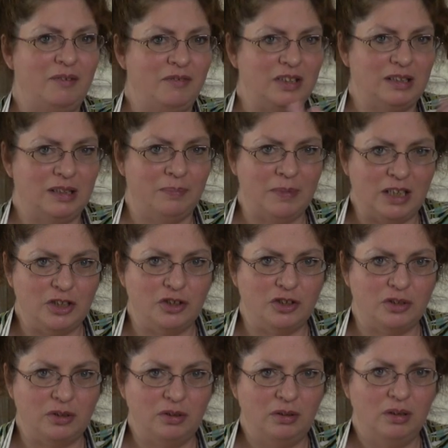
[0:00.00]
if it's a
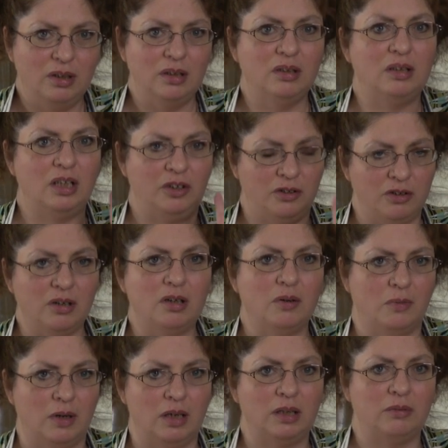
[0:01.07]
mixture, then you're going to
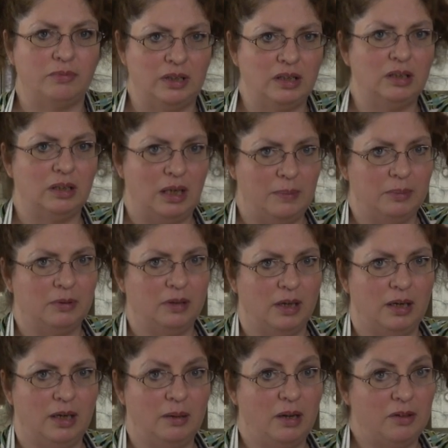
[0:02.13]
want to read the label on it.